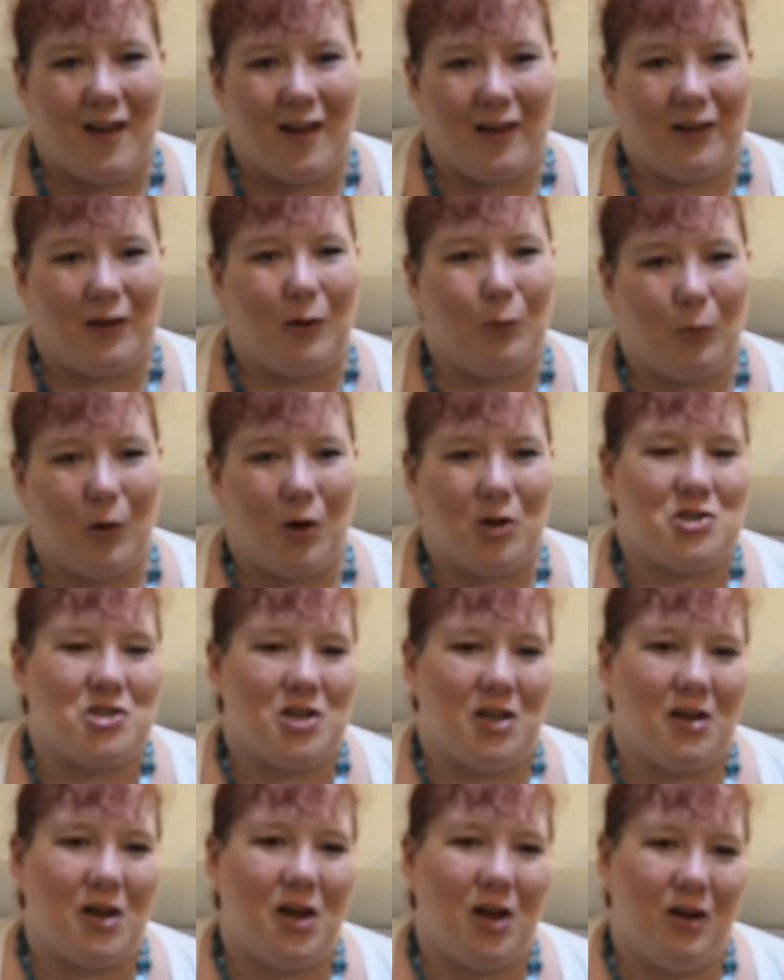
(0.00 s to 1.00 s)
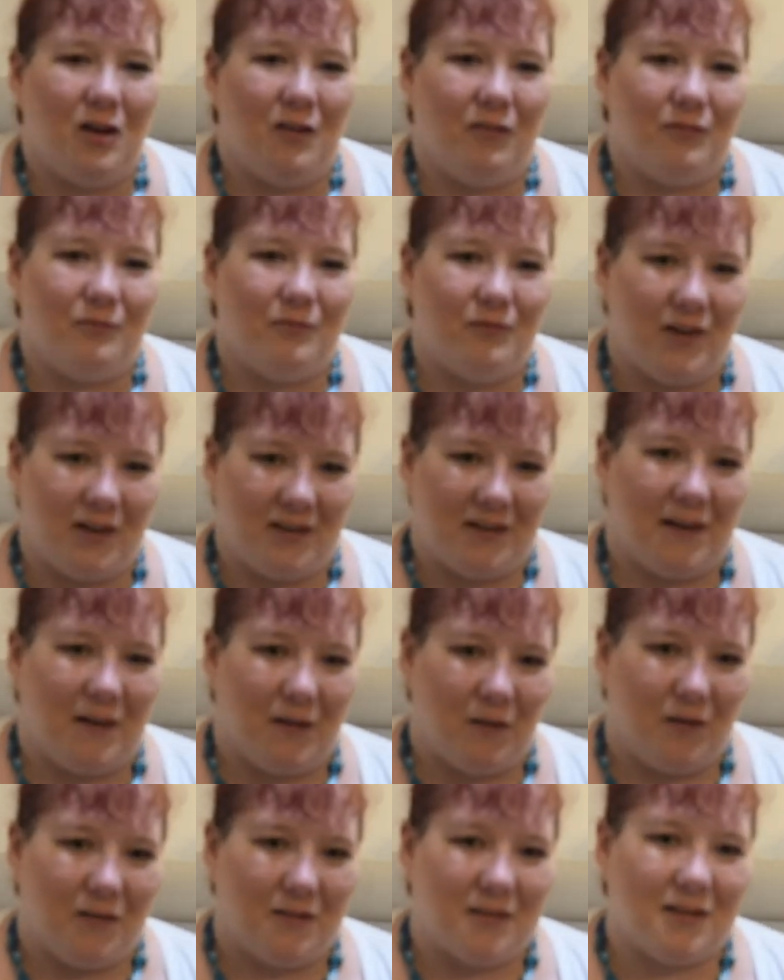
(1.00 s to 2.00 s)
you're watching her
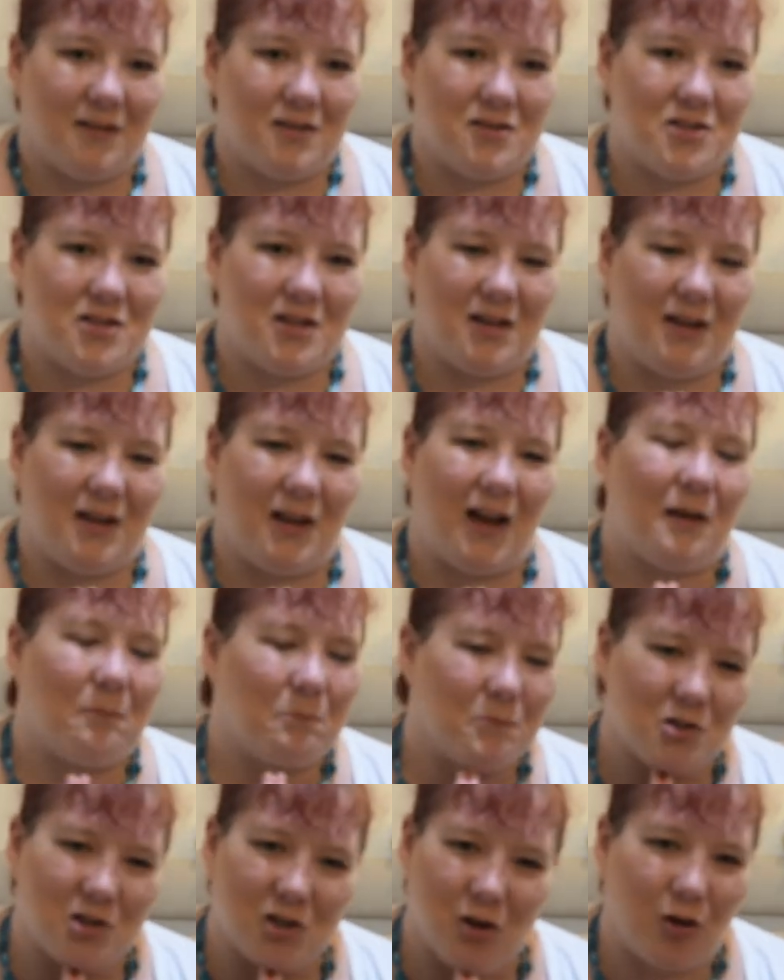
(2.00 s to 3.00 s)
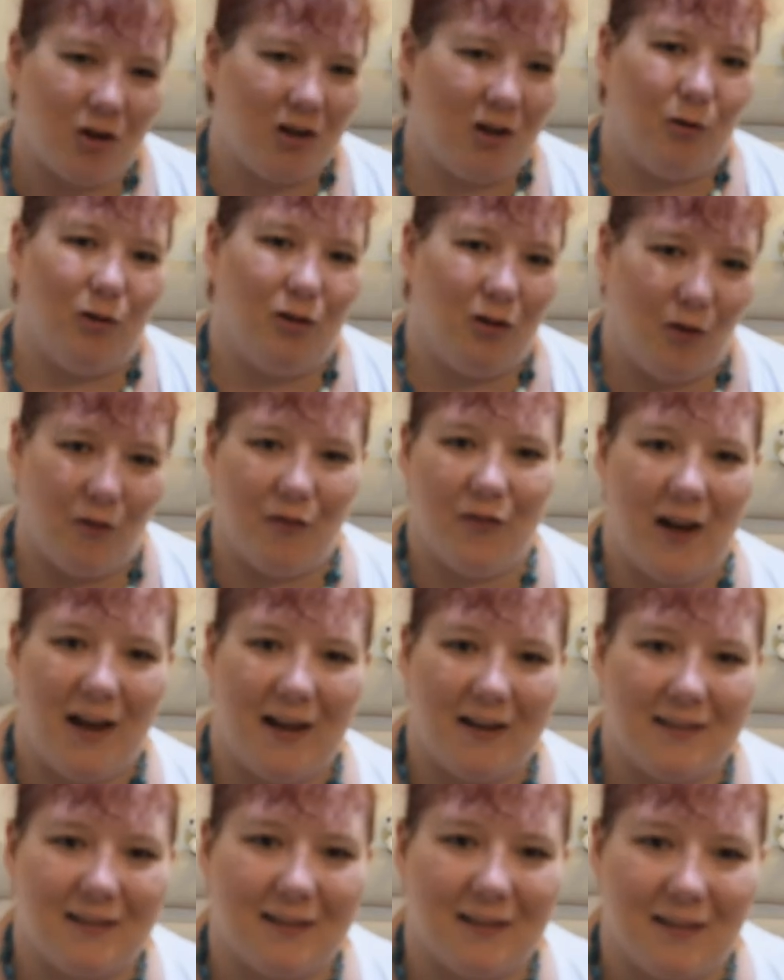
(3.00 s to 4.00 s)
videos, she I'm sure you'll love
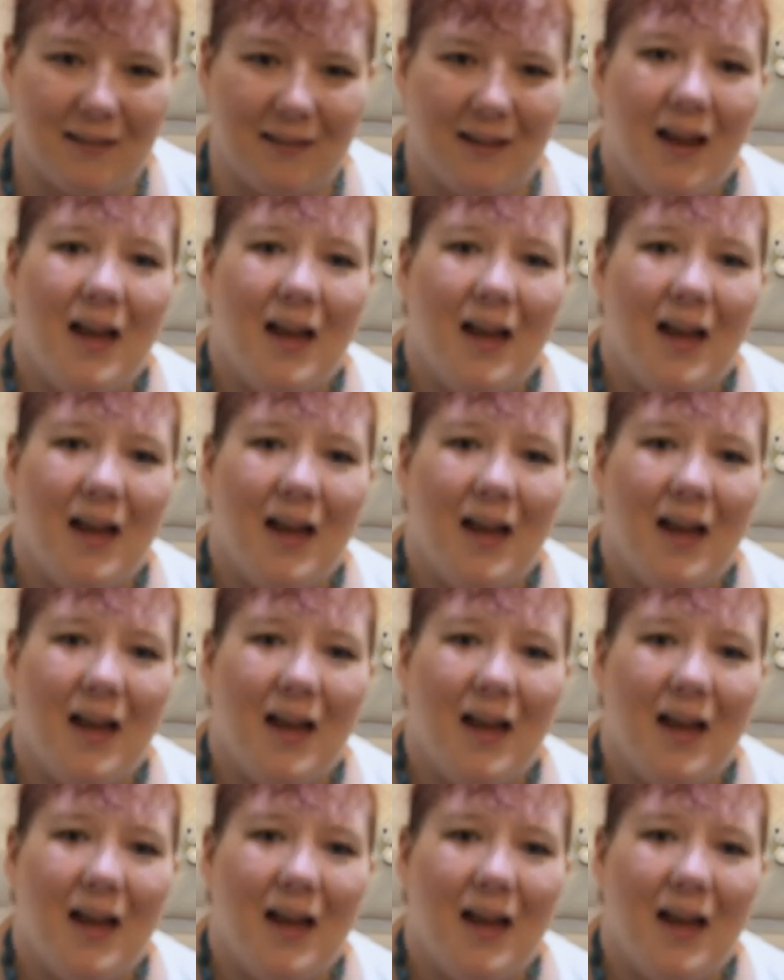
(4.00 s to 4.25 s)
it.